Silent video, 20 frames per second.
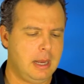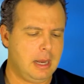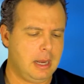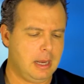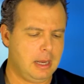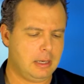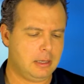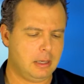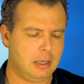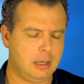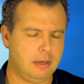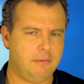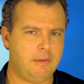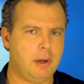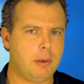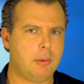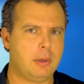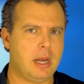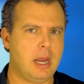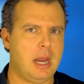And if
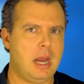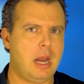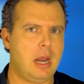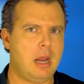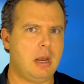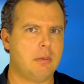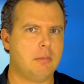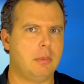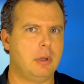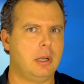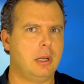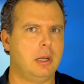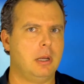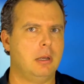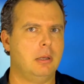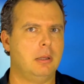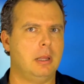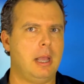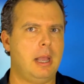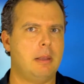I were to hand
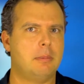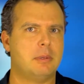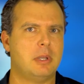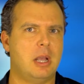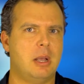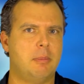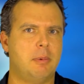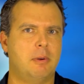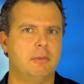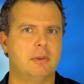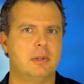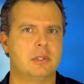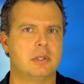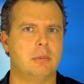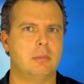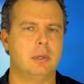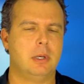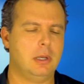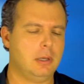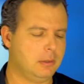my laptop over to
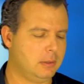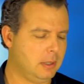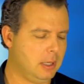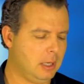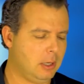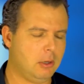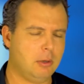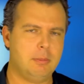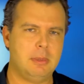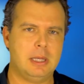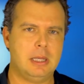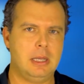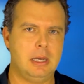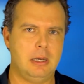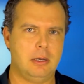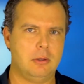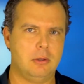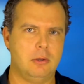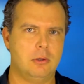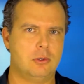someone else, they could be
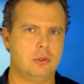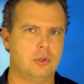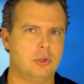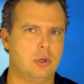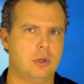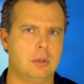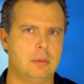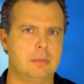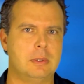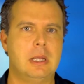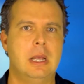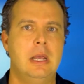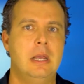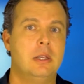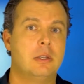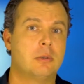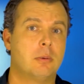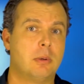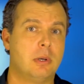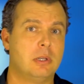getting those germs.
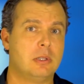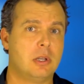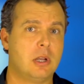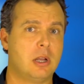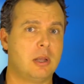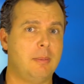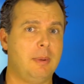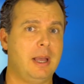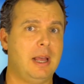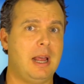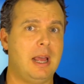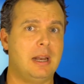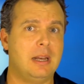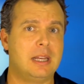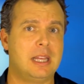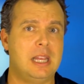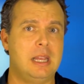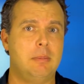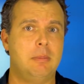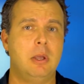So we're going to talk about how to
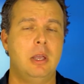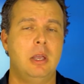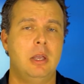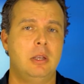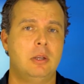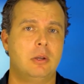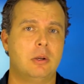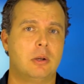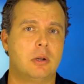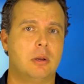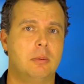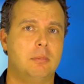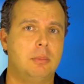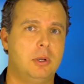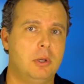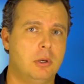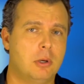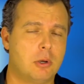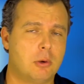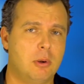keep your
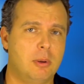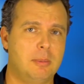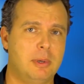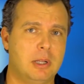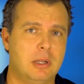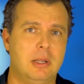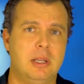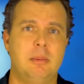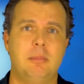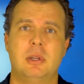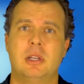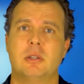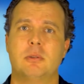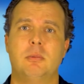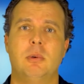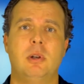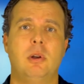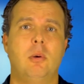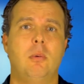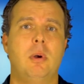computer equipment clean, because
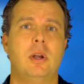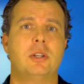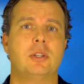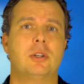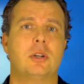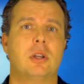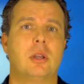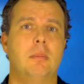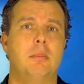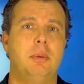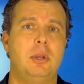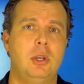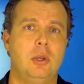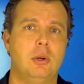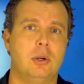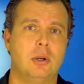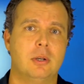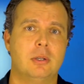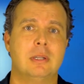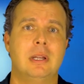we don't want your
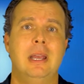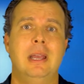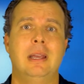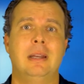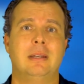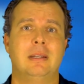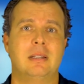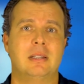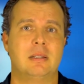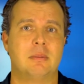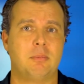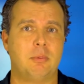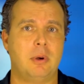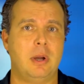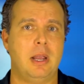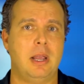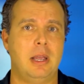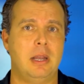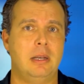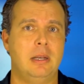computers to
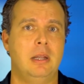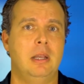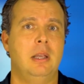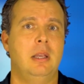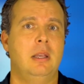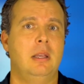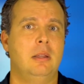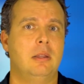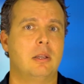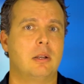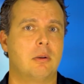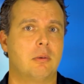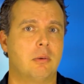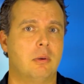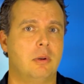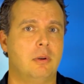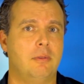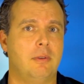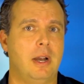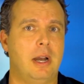spread the
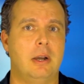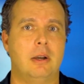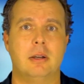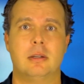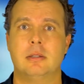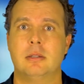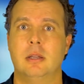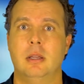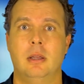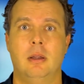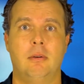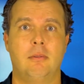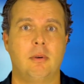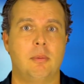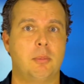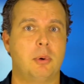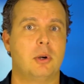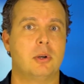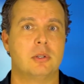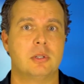coronavirus
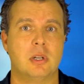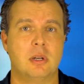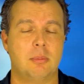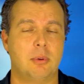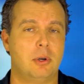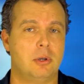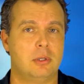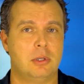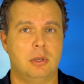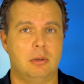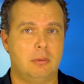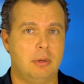from person to person,